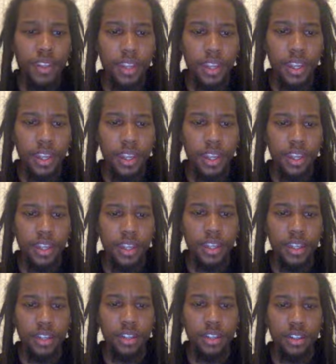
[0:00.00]

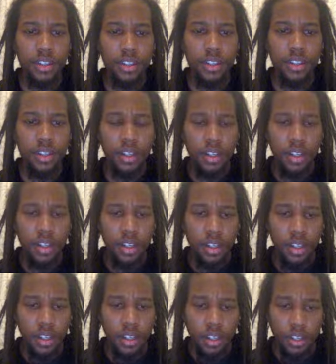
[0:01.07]
And
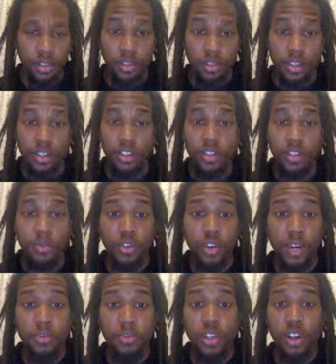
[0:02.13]
you can
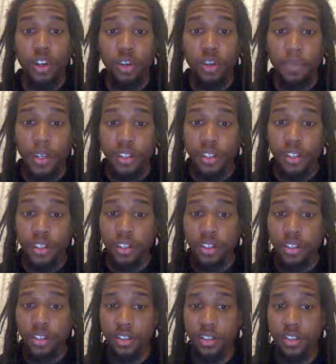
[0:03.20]
subscribe to all
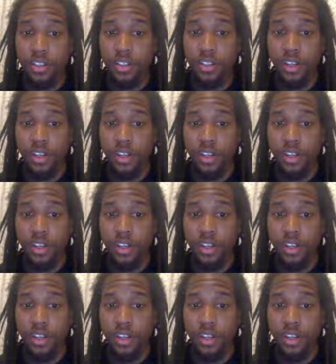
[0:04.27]
messages.